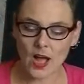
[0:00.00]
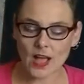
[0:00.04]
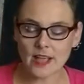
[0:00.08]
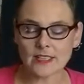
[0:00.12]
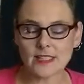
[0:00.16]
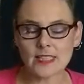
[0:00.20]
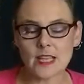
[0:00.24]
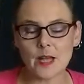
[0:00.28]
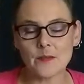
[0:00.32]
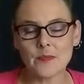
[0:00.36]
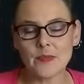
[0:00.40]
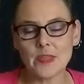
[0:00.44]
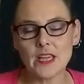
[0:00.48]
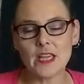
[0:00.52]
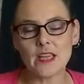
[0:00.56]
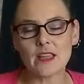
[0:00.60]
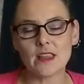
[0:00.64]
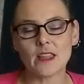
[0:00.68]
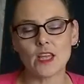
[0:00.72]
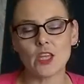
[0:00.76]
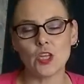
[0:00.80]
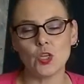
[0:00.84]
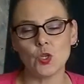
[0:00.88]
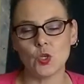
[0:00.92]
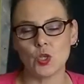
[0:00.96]
something
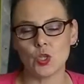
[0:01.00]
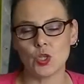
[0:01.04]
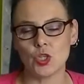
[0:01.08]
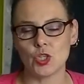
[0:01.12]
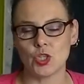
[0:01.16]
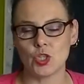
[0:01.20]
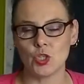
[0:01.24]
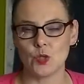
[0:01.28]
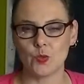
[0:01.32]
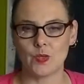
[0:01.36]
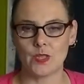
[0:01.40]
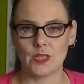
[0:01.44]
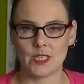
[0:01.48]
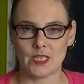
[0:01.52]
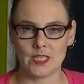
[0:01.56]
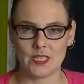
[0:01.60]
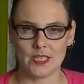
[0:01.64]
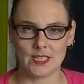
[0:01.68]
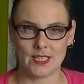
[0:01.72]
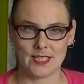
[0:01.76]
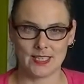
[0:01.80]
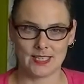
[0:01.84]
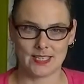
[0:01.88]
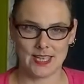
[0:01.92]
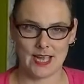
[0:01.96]
that you can do when these
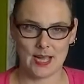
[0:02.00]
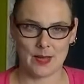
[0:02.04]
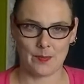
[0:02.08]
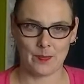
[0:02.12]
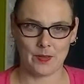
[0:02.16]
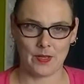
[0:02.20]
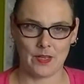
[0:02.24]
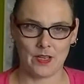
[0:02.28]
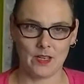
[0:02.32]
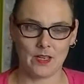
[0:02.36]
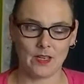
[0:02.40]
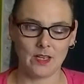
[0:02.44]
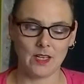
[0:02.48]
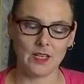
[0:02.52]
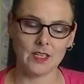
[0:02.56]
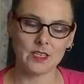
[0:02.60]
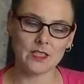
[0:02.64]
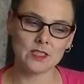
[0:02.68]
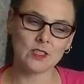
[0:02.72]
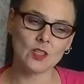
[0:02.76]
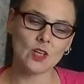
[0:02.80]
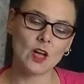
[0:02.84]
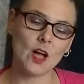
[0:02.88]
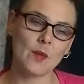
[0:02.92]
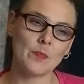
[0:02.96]
things happen
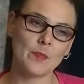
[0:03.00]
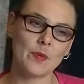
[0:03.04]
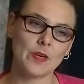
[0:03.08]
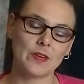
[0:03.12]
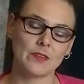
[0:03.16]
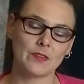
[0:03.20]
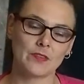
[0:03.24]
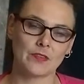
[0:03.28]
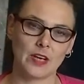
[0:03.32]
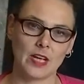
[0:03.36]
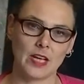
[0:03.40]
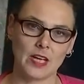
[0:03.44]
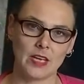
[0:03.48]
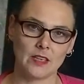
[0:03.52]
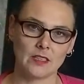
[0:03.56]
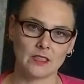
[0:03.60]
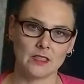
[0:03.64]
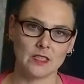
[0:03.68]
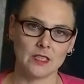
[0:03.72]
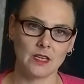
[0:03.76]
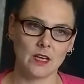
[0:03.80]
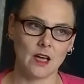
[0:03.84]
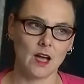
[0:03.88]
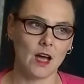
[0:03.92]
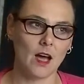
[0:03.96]
is not be afraid.
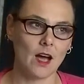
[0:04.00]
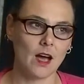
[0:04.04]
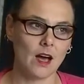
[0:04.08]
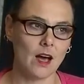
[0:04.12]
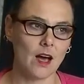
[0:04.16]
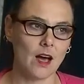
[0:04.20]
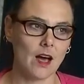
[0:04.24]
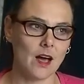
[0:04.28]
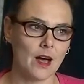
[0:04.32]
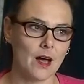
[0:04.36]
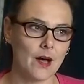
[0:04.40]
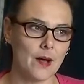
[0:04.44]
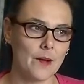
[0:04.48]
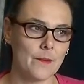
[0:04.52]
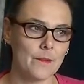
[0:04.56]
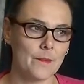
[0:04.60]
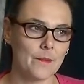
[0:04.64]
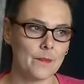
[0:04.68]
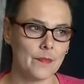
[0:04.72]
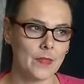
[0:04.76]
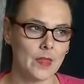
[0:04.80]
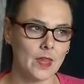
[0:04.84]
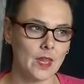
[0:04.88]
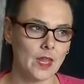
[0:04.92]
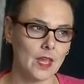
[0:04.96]

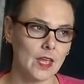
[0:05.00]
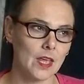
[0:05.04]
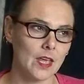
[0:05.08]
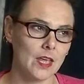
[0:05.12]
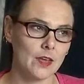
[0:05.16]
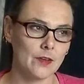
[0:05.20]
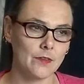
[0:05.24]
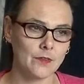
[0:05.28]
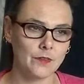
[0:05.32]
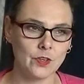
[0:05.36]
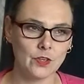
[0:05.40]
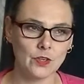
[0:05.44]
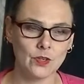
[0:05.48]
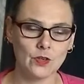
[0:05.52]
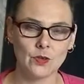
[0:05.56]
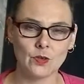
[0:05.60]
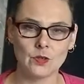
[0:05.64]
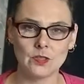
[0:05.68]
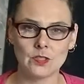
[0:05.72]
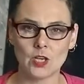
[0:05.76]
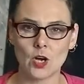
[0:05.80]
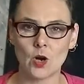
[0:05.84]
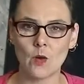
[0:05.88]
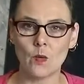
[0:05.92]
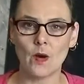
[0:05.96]
If you
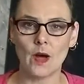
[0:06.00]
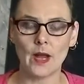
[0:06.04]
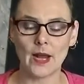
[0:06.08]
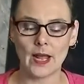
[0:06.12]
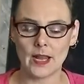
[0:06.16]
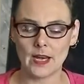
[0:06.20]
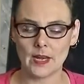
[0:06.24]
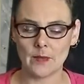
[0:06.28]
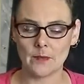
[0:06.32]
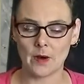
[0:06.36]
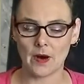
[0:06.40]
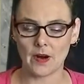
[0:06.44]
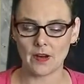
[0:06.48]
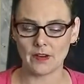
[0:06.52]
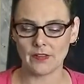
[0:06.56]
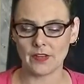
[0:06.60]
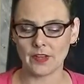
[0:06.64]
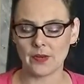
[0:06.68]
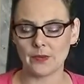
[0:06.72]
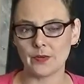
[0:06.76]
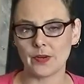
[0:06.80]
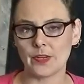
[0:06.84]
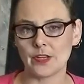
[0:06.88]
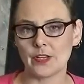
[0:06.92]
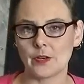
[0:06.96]
don't want any part of
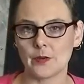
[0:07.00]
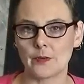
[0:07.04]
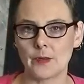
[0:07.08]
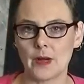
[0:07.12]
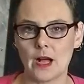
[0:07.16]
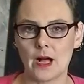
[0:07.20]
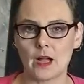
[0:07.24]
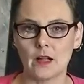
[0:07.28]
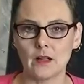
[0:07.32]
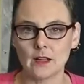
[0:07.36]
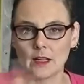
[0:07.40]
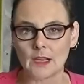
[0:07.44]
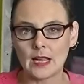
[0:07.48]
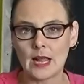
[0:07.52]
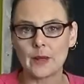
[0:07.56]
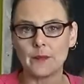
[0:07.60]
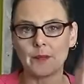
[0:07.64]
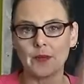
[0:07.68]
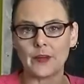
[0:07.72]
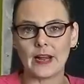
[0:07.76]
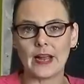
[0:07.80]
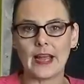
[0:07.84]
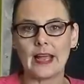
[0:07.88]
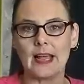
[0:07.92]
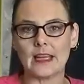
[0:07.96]
it, ring your bell. Clap
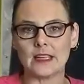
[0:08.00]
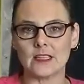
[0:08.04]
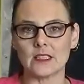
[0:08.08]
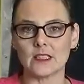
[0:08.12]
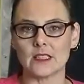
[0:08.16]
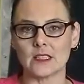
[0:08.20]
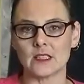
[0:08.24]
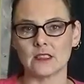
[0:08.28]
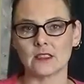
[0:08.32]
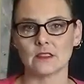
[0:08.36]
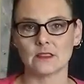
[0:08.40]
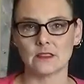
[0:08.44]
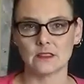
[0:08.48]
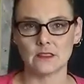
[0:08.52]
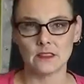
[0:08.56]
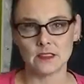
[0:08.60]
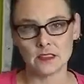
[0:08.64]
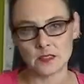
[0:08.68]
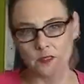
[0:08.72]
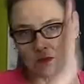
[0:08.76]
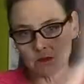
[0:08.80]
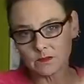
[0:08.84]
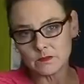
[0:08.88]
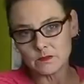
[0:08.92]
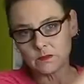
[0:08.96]
your hands.
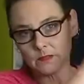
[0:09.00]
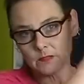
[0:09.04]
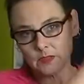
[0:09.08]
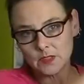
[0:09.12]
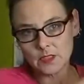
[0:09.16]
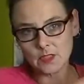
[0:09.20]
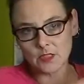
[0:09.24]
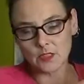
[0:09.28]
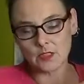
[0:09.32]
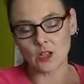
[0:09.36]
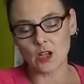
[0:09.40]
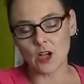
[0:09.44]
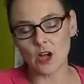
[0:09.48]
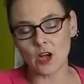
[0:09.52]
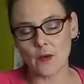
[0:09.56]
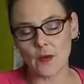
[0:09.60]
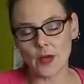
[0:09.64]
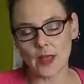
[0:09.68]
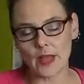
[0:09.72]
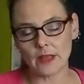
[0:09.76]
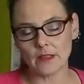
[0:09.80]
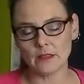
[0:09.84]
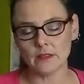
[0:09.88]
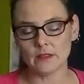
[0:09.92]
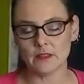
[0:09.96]
Go
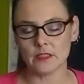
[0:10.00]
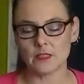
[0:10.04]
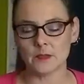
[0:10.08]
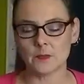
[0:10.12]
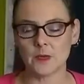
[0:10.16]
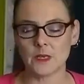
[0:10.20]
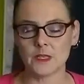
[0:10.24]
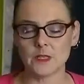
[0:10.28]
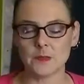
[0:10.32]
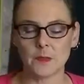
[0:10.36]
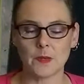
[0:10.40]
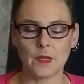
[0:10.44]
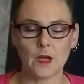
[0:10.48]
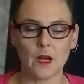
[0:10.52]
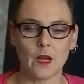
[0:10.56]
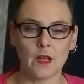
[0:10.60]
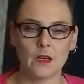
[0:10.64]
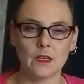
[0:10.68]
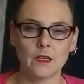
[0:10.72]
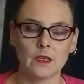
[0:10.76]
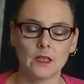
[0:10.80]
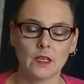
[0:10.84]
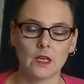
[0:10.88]
away. Spirits be gone.